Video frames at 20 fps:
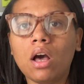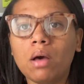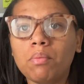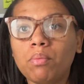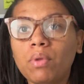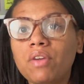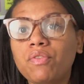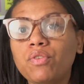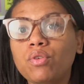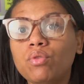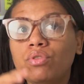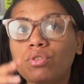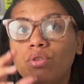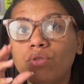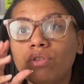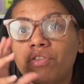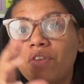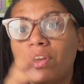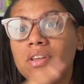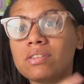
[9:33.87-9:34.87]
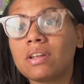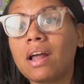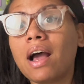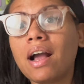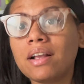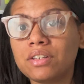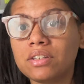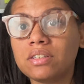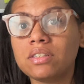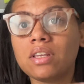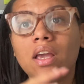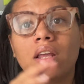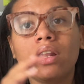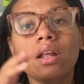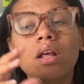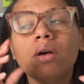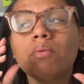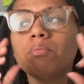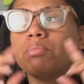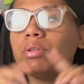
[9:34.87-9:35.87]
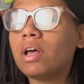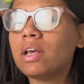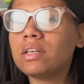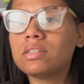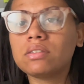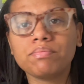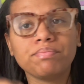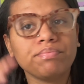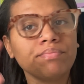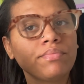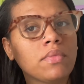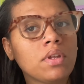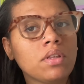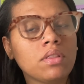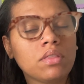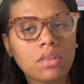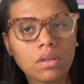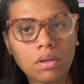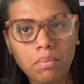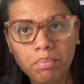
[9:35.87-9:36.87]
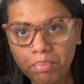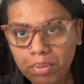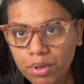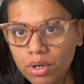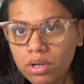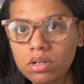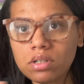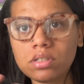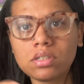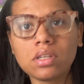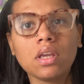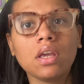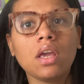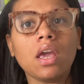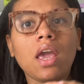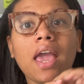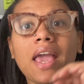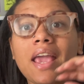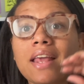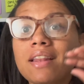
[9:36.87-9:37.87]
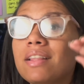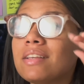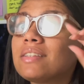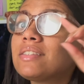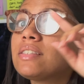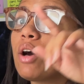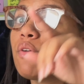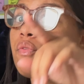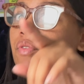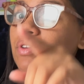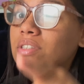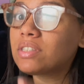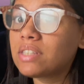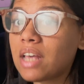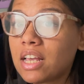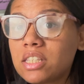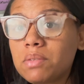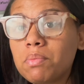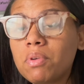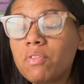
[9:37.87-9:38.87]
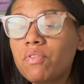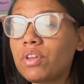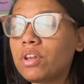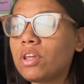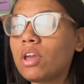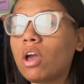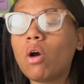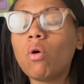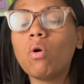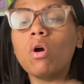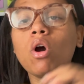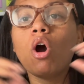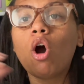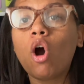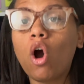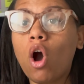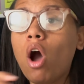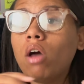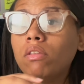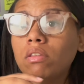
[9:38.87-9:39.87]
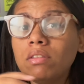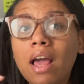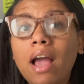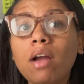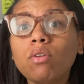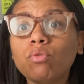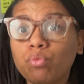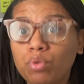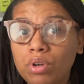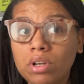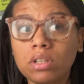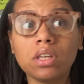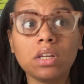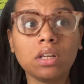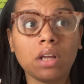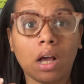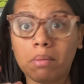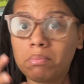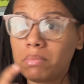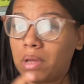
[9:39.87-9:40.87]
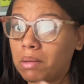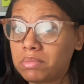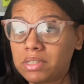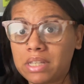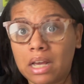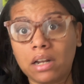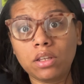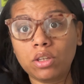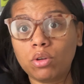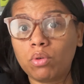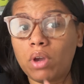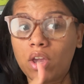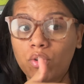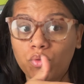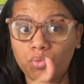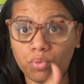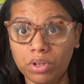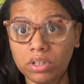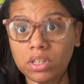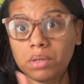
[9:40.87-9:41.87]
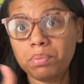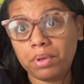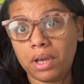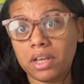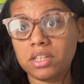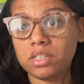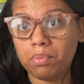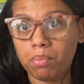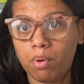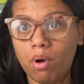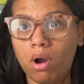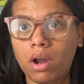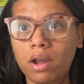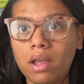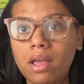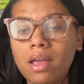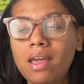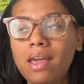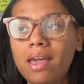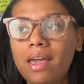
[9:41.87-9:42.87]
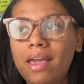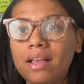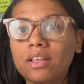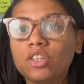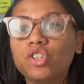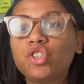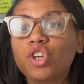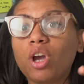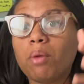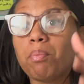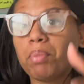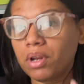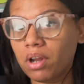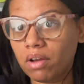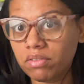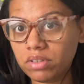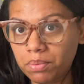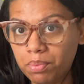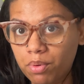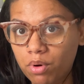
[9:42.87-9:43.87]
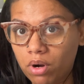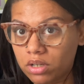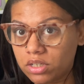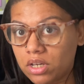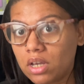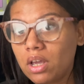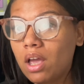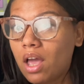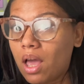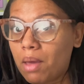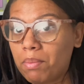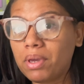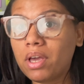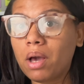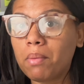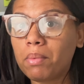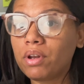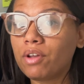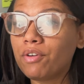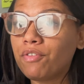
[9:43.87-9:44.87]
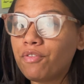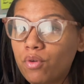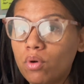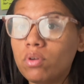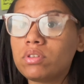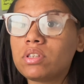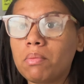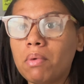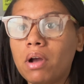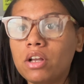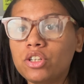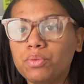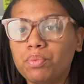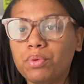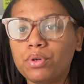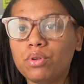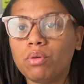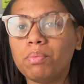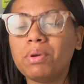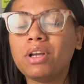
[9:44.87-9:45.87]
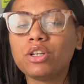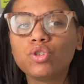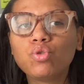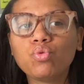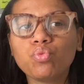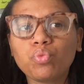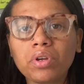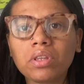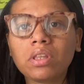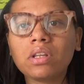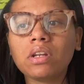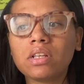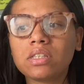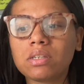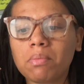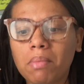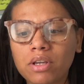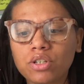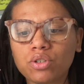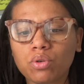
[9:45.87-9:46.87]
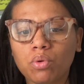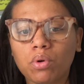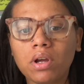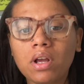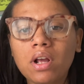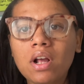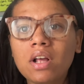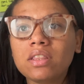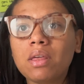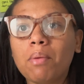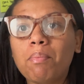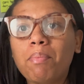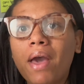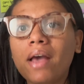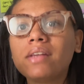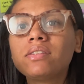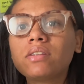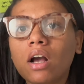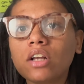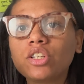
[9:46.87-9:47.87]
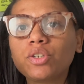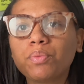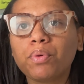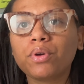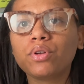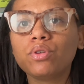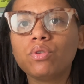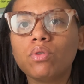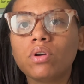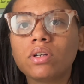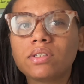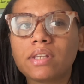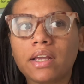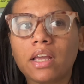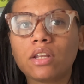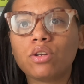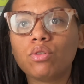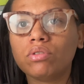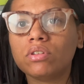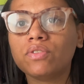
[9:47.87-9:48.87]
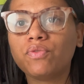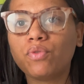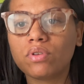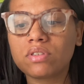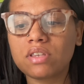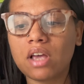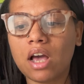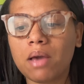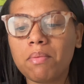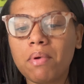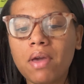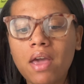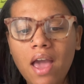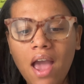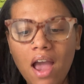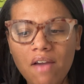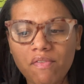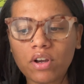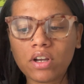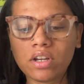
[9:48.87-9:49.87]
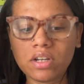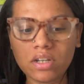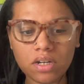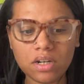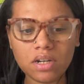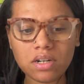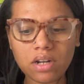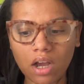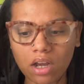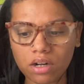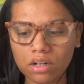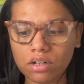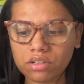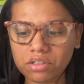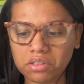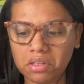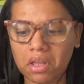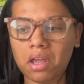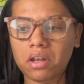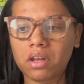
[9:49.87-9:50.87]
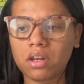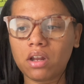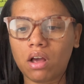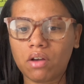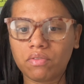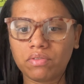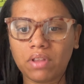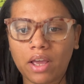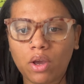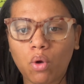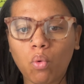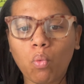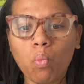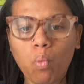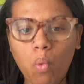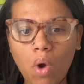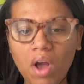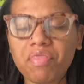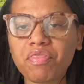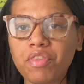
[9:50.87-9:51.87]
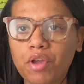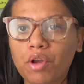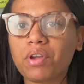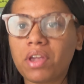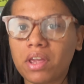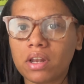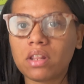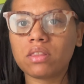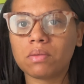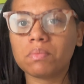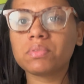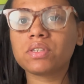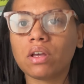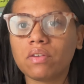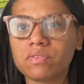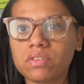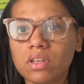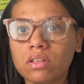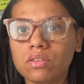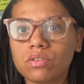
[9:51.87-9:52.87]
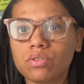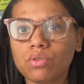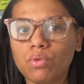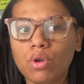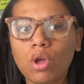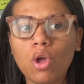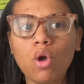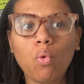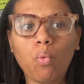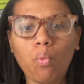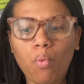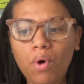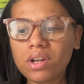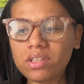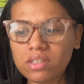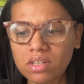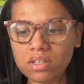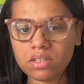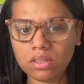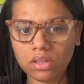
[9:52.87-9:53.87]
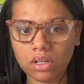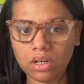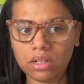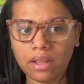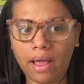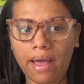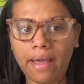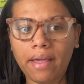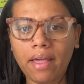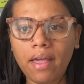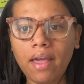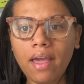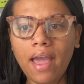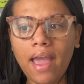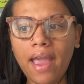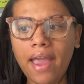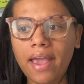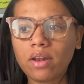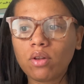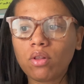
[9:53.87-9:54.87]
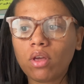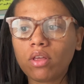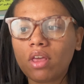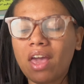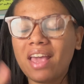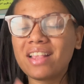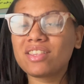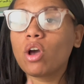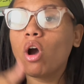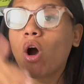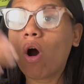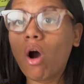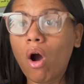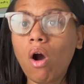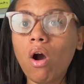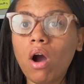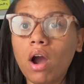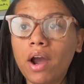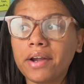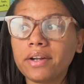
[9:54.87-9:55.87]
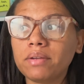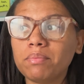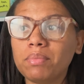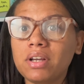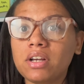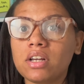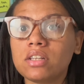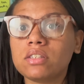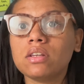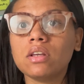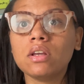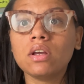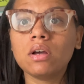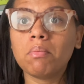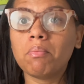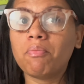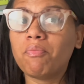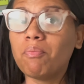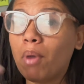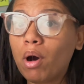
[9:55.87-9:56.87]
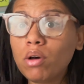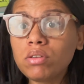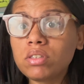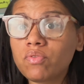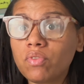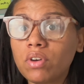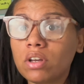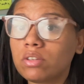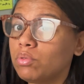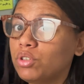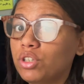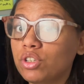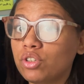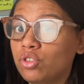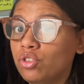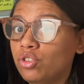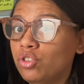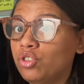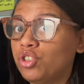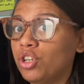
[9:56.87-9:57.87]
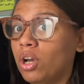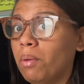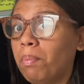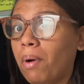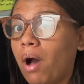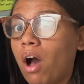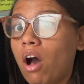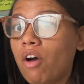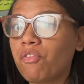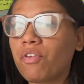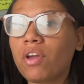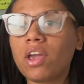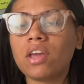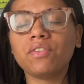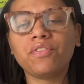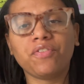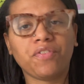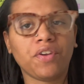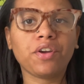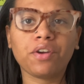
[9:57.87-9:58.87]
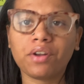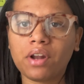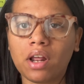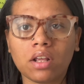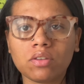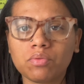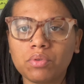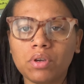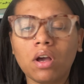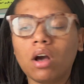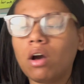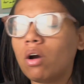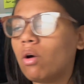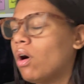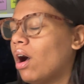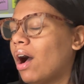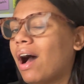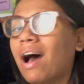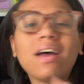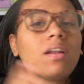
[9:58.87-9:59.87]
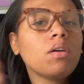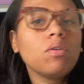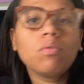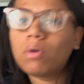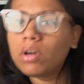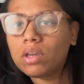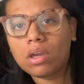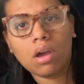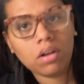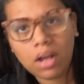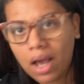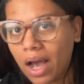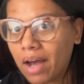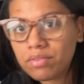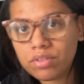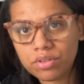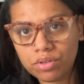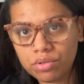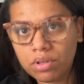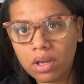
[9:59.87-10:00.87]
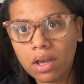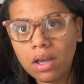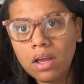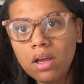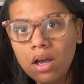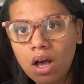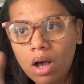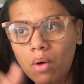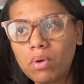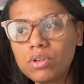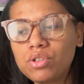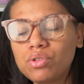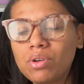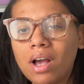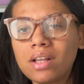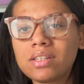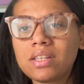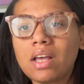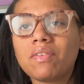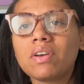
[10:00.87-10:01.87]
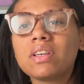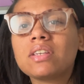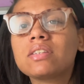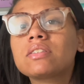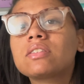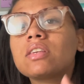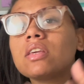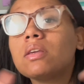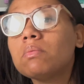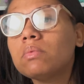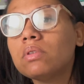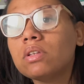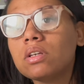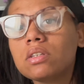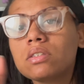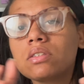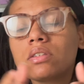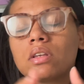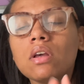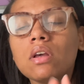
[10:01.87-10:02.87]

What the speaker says: if you do the things that I just said, plus the books and the self-assessment video. All of that really, I'm telling you, it really plays a part in jumping off the porch and becoming a full-time entrepreneur, because you really need to make sure the best entrepreneurs that can do this full-time have a good understanding of like what they're getting themselves into. What does this look like? And it's hard because most of us, we just jump off and figure it out as we go. I don't want y'all to have to do that. I want you guys to have a seamless